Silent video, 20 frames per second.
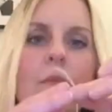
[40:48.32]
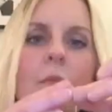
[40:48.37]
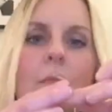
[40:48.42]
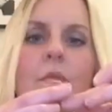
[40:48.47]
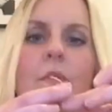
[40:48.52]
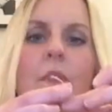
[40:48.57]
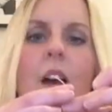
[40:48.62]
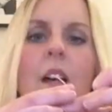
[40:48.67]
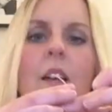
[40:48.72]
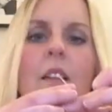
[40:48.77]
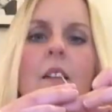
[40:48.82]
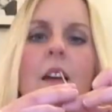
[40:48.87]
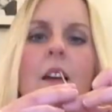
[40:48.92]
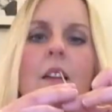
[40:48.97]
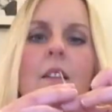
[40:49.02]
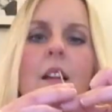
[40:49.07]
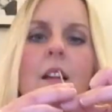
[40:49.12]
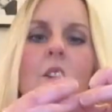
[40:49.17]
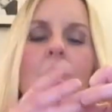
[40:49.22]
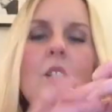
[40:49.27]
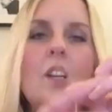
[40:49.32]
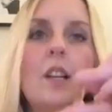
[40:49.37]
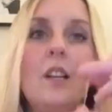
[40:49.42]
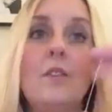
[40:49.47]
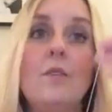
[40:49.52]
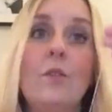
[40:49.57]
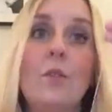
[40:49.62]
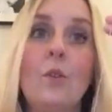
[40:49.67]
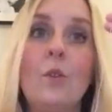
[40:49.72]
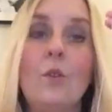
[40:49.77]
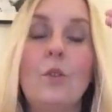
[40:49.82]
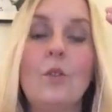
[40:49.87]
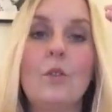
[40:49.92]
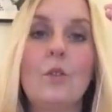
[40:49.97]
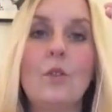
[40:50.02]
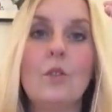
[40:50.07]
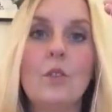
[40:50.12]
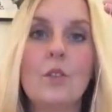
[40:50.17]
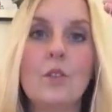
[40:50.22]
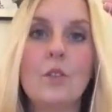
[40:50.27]
in fact, that's actually four
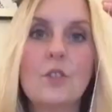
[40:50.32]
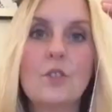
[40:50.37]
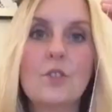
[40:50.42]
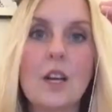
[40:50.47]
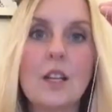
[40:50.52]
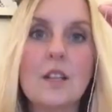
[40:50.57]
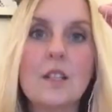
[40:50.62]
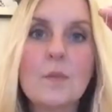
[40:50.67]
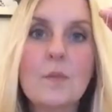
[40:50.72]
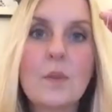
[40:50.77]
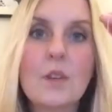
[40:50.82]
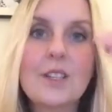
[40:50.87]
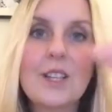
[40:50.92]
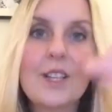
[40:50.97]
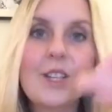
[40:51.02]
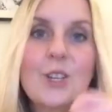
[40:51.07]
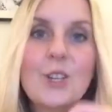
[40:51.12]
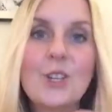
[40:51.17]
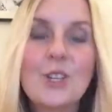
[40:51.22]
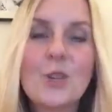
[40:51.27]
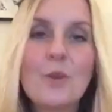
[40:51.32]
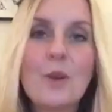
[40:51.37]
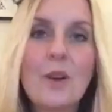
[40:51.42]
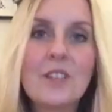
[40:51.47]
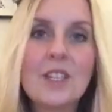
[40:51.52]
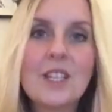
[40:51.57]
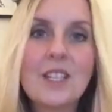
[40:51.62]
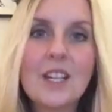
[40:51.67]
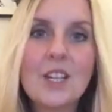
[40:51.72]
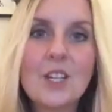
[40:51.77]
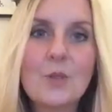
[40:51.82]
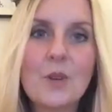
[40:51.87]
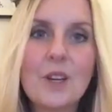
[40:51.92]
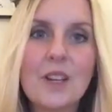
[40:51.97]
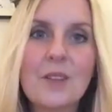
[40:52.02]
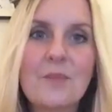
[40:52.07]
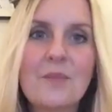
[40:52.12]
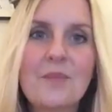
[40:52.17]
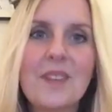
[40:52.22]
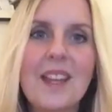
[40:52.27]
strands because I took two off to stitch
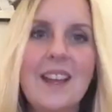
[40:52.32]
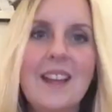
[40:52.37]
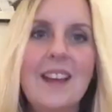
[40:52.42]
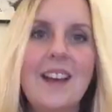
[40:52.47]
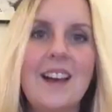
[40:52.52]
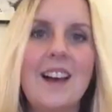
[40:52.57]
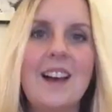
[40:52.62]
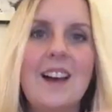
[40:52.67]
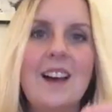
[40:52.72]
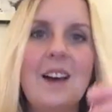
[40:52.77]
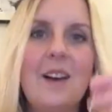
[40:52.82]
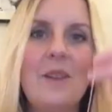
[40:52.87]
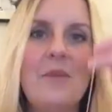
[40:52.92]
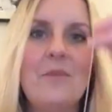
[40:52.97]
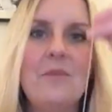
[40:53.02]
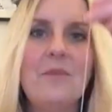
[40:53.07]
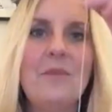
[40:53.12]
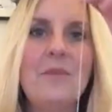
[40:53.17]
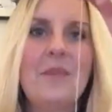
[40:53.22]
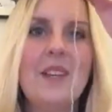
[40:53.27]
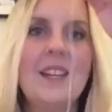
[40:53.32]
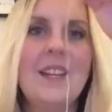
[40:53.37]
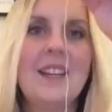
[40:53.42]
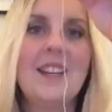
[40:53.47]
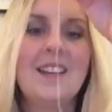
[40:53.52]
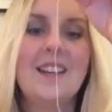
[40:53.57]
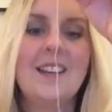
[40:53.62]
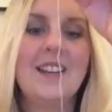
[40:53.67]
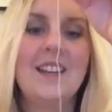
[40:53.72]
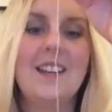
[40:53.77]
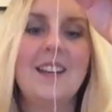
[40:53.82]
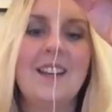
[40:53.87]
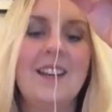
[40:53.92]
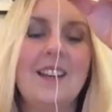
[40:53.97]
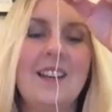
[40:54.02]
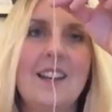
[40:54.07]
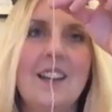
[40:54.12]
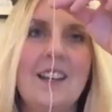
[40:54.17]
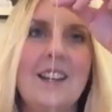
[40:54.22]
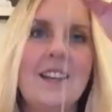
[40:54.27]
with. Um,
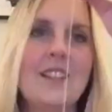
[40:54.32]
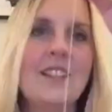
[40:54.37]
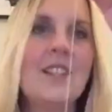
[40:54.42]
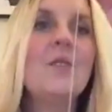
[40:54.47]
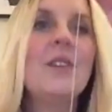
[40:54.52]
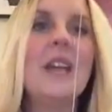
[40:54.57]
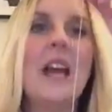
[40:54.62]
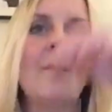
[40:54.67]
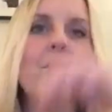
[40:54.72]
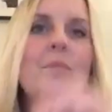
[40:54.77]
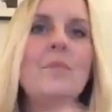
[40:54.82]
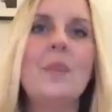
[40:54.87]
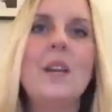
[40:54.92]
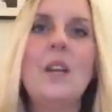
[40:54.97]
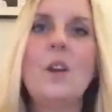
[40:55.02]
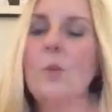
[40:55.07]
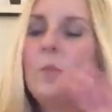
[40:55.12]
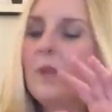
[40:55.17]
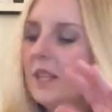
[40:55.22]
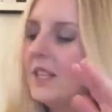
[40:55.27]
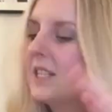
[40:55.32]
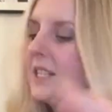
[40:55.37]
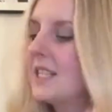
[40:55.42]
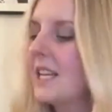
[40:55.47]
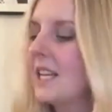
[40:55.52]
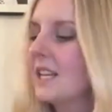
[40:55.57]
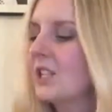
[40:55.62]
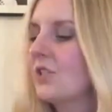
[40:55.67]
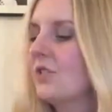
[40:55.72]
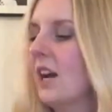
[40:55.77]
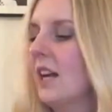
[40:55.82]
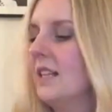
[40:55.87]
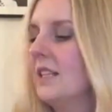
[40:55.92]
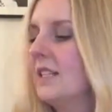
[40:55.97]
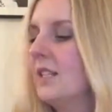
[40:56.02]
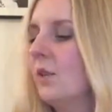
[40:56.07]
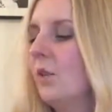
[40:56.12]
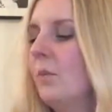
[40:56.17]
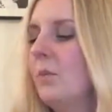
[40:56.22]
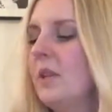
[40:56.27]
so yeah, but it will be the six
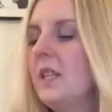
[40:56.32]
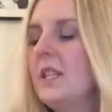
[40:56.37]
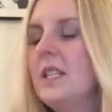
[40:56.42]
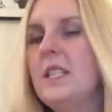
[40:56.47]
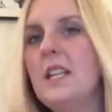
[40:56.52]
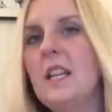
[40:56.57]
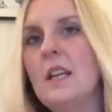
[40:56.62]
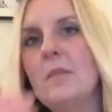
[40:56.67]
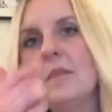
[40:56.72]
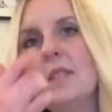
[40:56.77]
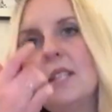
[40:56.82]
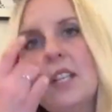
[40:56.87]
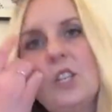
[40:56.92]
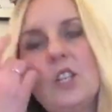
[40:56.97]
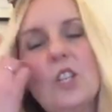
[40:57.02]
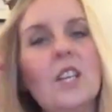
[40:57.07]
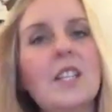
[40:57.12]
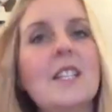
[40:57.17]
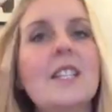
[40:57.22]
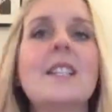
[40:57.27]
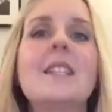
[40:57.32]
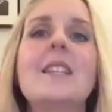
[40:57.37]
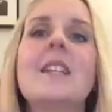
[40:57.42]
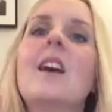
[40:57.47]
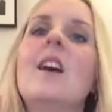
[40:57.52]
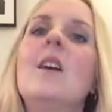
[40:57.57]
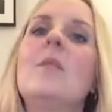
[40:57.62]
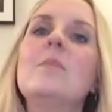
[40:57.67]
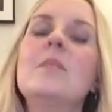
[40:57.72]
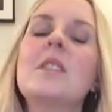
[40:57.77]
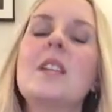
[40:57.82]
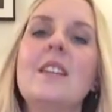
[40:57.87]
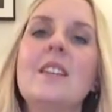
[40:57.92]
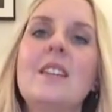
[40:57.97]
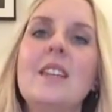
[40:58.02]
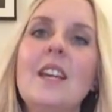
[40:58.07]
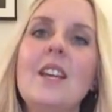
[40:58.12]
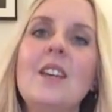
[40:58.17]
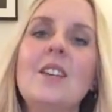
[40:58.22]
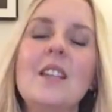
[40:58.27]
strands. It will be the DMC just as it comes, I
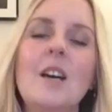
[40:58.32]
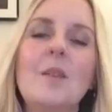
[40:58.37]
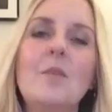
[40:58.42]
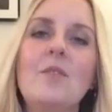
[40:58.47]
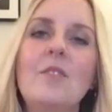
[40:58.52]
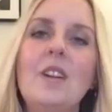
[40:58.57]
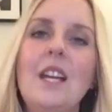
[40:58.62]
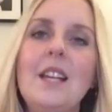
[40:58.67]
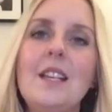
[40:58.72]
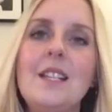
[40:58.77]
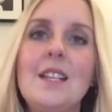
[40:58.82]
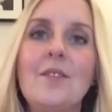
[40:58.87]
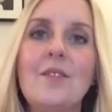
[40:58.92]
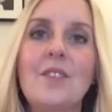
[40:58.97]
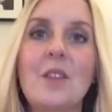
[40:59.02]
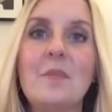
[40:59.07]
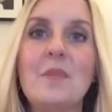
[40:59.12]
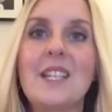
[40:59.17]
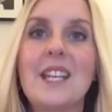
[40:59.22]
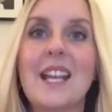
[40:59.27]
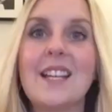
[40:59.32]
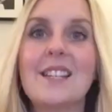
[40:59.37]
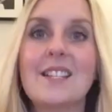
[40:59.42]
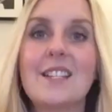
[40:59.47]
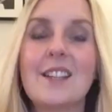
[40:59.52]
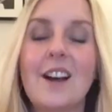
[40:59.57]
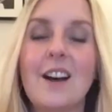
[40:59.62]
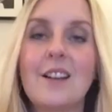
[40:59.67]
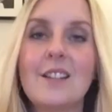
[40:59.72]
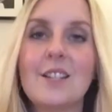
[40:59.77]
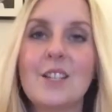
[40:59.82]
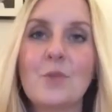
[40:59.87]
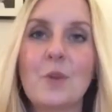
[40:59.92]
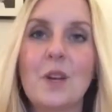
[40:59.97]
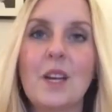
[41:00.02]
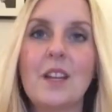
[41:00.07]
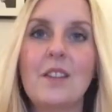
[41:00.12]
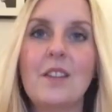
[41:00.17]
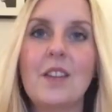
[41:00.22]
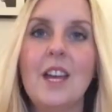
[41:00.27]
think. So i will be really easy for them to get started
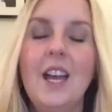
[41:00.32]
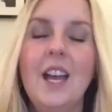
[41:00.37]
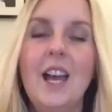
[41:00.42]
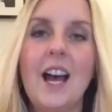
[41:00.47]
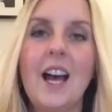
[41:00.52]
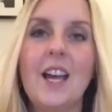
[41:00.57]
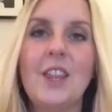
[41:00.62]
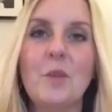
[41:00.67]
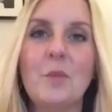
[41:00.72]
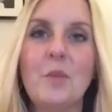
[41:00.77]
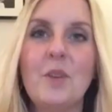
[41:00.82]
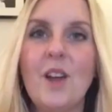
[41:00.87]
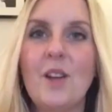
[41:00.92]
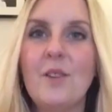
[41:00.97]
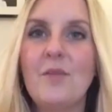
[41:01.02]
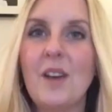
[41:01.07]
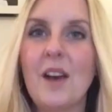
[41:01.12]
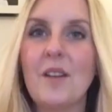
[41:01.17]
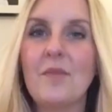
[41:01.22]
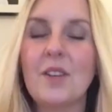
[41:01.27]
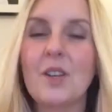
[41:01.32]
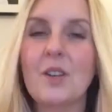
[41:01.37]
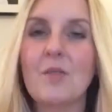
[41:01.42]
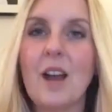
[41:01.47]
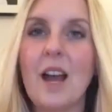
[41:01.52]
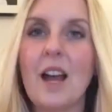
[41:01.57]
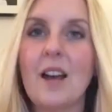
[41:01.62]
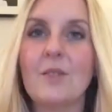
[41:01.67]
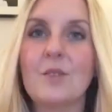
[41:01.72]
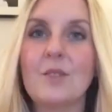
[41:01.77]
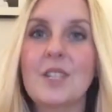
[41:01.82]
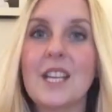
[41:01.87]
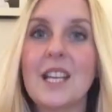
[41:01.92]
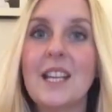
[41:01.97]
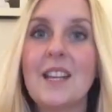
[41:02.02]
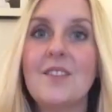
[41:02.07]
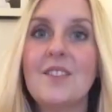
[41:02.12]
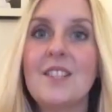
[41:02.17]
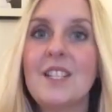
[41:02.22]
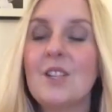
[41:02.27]
with and there'll be no faffing around.
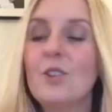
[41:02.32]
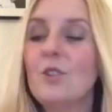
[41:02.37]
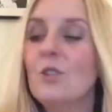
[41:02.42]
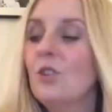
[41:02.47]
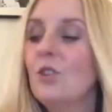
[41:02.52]
And they've still